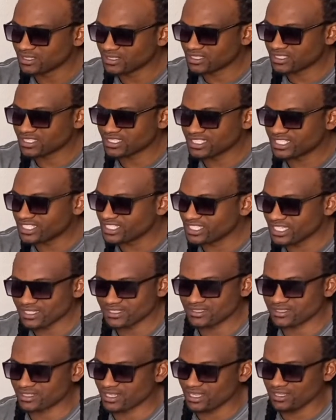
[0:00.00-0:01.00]
the
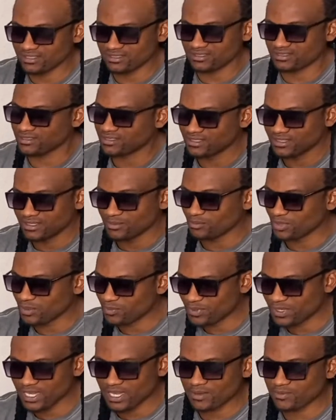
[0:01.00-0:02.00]
CDJs, like
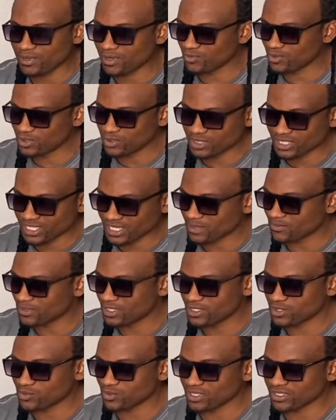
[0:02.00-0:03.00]
BPM, I will cram
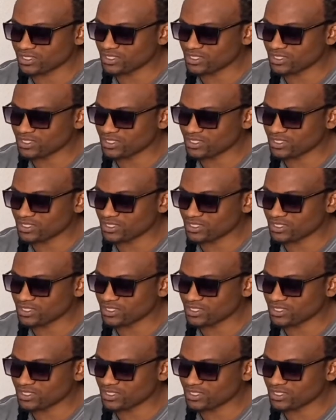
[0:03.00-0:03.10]
this one.